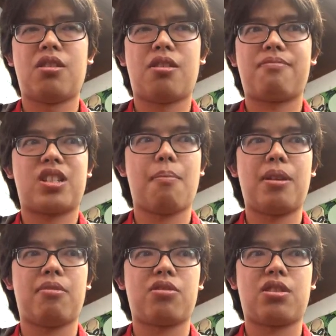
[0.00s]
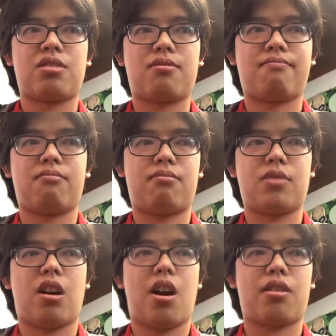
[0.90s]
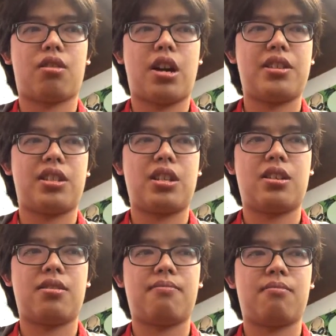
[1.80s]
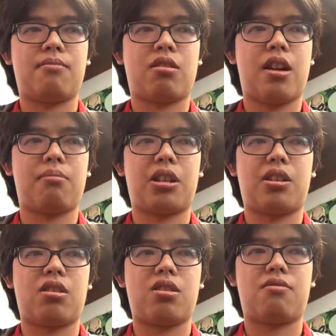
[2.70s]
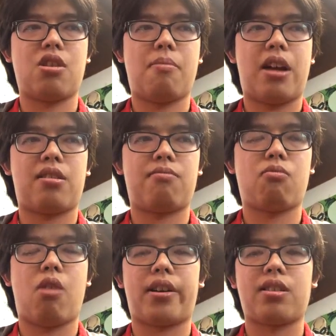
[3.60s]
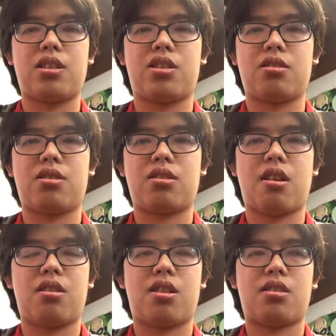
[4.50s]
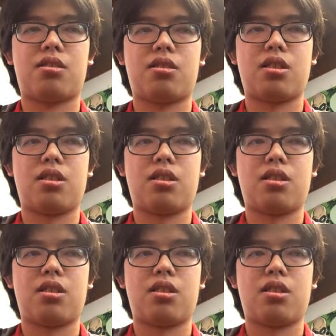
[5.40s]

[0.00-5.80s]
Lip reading: But some people just are crazy, incredibly good, no matter what conditions they're under.